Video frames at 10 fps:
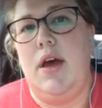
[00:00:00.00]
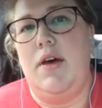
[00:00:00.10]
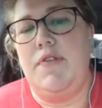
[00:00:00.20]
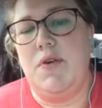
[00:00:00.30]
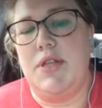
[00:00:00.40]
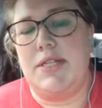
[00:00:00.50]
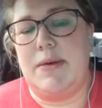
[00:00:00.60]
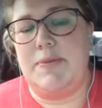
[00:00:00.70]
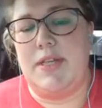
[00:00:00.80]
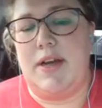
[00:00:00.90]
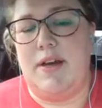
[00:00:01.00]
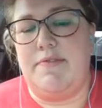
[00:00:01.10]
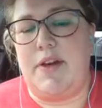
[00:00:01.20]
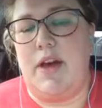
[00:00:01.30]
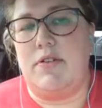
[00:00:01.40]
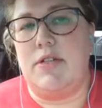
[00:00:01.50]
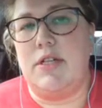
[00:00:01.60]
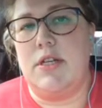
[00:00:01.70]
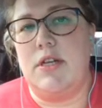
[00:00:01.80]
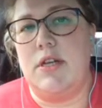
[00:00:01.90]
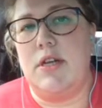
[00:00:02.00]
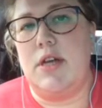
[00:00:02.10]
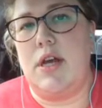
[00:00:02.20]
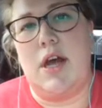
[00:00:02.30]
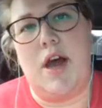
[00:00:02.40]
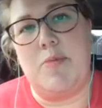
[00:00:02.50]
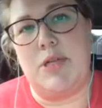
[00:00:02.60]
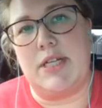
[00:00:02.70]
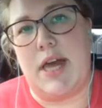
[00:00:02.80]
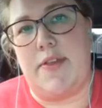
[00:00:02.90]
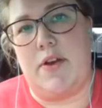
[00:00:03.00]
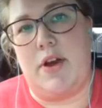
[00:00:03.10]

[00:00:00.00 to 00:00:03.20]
few of the tips that I've found, I put together,